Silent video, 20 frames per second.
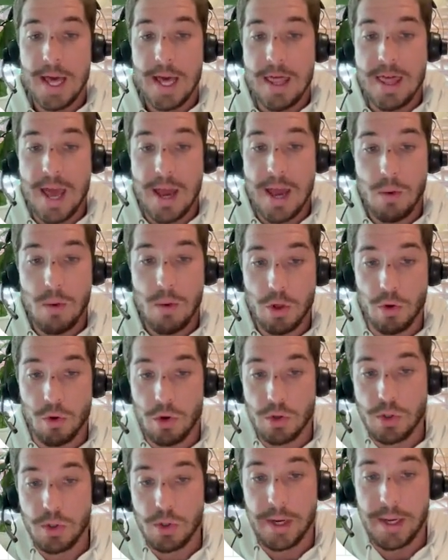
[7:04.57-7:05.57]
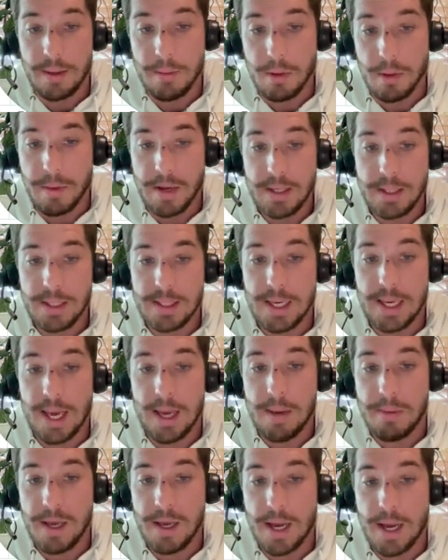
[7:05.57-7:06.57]
Then what you're also going to implement is a
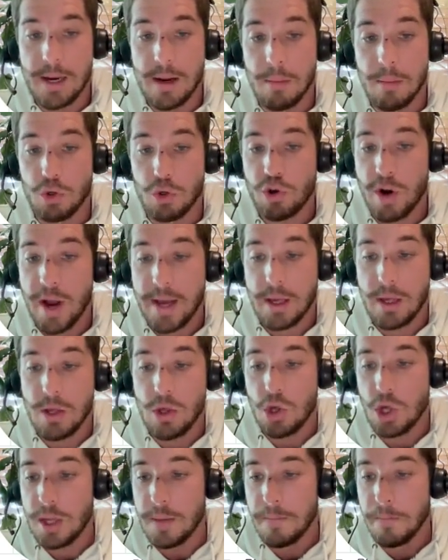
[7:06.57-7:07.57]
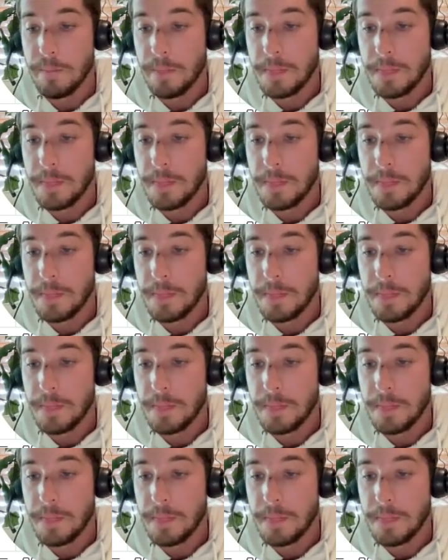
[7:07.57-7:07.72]
KPI numbers tracking sheet.